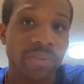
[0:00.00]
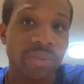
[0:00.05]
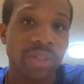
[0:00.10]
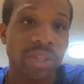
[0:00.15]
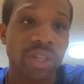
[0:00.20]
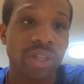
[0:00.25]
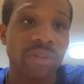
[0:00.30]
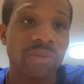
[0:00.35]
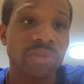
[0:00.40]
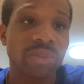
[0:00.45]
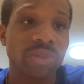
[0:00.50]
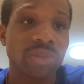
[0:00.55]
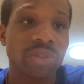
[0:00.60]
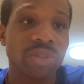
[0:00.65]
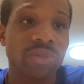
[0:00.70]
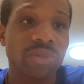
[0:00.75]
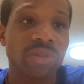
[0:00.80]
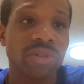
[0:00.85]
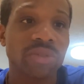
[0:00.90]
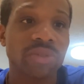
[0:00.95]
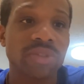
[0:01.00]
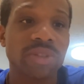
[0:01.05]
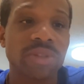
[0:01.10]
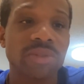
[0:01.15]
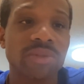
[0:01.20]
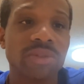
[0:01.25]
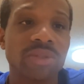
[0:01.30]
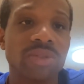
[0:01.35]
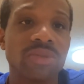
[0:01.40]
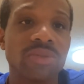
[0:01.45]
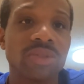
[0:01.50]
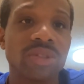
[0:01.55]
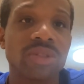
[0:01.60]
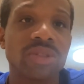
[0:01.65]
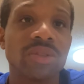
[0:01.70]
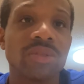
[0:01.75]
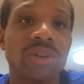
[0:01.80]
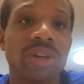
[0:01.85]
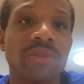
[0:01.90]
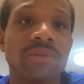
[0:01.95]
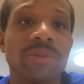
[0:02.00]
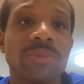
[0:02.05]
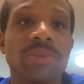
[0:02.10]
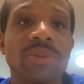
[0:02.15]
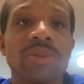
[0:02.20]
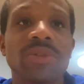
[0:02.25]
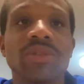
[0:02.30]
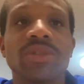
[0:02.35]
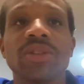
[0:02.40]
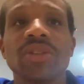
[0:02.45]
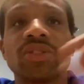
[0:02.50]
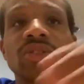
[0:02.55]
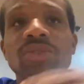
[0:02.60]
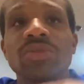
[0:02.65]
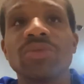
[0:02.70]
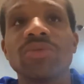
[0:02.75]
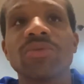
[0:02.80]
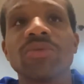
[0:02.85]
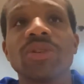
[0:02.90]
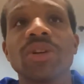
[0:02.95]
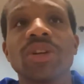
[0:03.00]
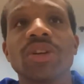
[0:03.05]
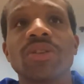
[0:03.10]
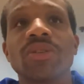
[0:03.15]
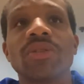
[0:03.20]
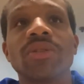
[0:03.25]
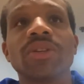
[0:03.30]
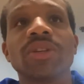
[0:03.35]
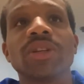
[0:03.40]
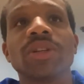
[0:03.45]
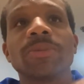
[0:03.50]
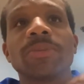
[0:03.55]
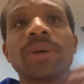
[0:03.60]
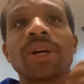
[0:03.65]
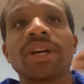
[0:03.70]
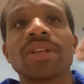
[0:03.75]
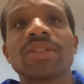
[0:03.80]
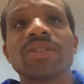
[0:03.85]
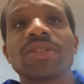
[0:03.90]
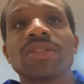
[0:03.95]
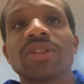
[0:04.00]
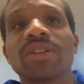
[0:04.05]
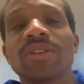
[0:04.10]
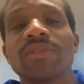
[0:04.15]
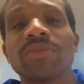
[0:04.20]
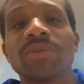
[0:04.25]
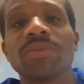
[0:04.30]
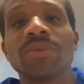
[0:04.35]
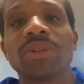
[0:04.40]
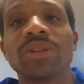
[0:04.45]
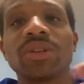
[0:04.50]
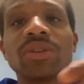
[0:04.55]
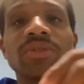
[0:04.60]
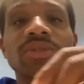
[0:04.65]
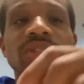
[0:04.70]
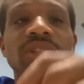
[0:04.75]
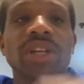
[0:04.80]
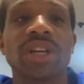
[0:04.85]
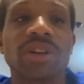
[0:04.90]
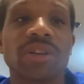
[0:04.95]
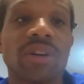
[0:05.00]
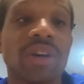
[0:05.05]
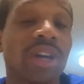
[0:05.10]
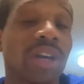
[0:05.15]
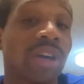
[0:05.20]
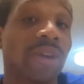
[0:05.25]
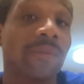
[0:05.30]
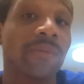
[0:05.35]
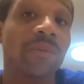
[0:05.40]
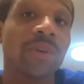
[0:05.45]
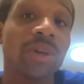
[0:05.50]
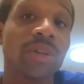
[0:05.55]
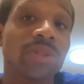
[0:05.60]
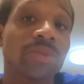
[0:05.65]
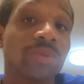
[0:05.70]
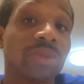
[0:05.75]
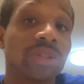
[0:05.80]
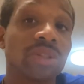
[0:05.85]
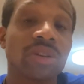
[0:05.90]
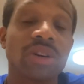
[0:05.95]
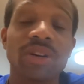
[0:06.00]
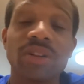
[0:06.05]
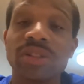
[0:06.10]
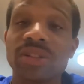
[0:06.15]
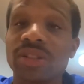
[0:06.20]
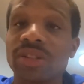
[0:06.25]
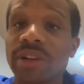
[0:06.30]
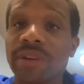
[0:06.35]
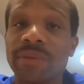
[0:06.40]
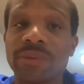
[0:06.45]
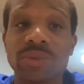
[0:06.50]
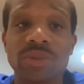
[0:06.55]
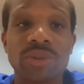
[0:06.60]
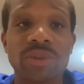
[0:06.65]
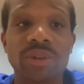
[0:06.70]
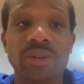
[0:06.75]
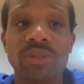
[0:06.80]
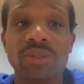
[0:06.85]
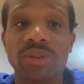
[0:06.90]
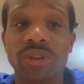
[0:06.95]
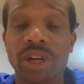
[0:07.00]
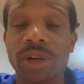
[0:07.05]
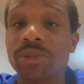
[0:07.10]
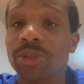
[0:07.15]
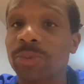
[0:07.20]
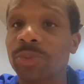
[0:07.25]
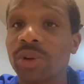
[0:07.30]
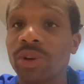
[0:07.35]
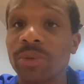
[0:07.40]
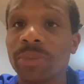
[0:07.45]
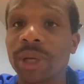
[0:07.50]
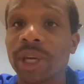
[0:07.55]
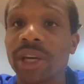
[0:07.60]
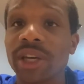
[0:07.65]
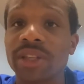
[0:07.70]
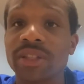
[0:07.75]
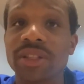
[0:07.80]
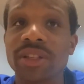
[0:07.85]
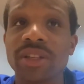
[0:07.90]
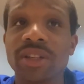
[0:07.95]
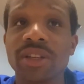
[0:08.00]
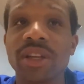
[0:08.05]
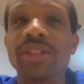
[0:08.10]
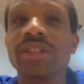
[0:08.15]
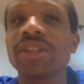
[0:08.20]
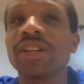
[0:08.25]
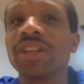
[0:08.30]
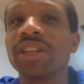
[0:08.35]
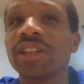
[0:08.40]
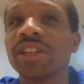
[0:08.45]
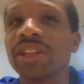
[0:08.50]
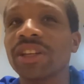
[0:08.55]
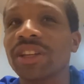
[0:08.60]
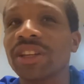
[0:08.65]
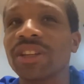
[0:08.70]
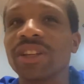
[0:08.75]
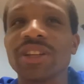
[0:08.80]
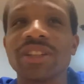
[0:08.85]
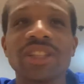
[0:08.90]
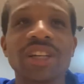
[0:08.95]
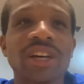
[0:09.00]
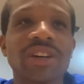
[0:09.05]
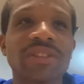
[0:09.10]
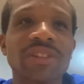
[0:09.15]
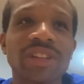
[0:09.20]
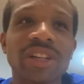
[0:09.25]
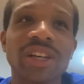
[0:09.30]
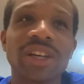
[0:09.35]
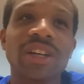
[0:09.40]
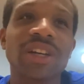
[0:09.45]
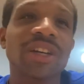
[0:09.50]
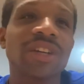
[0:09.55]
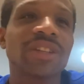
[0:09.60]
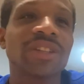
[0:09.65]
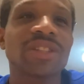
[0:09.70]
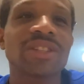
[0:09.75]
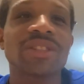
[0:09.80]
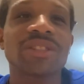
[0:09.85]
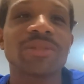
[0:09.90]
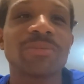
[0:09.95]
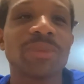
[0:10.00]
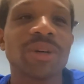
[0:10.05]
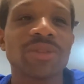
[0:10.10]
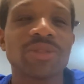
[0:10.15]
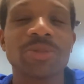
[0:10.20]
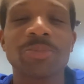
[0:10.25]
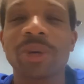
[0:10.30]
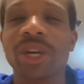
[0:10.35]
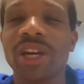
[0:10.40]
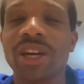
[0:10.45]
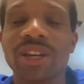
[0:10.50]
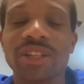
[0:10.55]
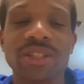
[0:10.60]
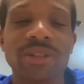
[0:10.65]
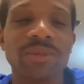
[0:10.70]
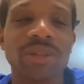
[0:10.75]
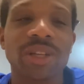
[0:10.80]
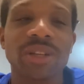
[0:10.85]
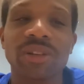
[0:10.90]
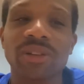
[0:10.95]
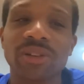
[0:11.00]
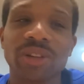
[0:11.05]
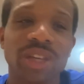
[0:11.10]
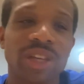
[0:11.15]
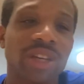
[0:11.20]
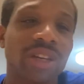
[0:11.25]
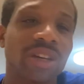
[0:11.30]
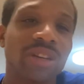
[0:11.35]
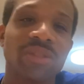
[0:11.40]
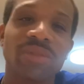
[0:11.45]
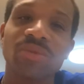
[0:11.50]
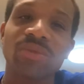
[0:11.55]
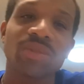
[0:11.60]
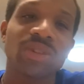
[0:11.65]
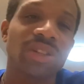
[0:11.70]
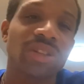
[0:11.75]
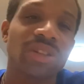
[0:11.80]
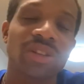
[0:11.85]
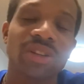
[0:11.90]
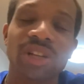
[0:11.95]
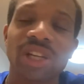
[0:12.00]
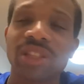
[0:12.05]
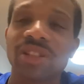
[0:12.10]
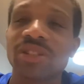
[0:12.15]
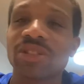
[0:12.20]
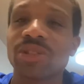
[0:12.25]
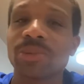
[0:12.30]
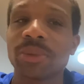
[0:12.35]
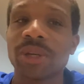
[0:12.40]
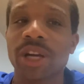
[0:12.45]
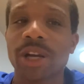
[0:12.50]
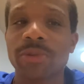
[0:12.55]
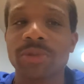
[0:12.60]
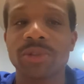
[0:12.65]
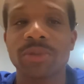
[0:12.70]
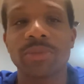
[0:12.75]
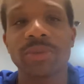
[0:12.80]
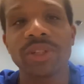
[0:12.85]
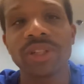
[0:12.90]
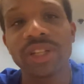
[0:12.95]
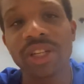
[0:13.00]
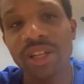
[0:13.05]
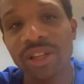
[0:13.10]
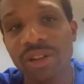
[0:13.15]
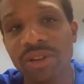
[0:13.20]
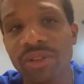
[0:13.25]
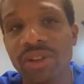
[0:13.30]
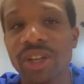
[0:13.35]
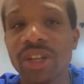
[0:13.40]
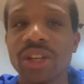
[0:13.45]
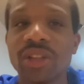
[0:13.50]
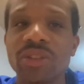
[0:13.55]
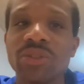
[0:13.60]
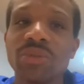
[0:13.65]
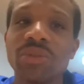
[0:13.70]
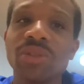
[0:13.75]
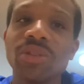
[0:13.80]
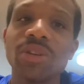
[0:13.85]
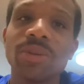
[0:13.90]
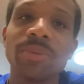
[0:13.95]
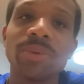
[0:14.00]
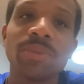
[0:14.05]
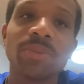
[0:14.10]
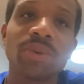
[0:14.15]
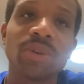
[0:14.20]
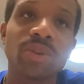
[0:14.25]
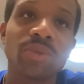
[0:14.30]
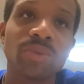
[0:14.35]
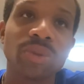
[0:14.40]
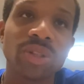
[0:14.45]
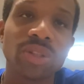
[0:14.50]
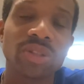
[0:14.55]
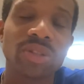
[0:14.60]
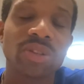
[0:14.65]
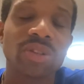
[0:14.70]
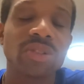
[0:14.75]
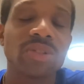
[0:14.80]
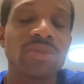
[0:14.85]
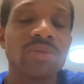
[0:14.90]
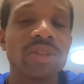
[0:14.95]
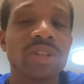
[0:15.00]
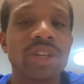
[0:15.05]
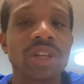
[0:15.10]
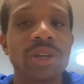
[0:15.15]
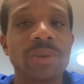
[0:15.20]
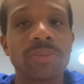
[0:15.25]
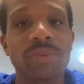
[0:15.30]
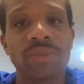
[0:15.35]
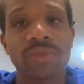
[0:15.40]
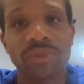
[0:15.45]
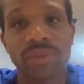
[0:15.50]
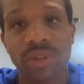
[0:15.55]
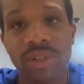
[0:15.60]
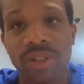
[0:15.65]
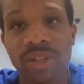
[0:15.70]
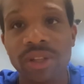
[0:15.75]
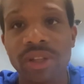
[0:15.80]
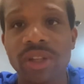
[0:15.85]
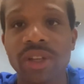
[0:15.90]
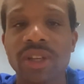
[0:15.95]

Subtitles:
Okay, even though you're showing no symptoms, you still have the ability to go in and pass it to everyone else. Now, at first, when all this stuff was going on, I was pro-mask. And then down the line, as months passed, I'm like, okay, I don't really care. I think it should be optional. But now, doing a little bit more research, you can prevent,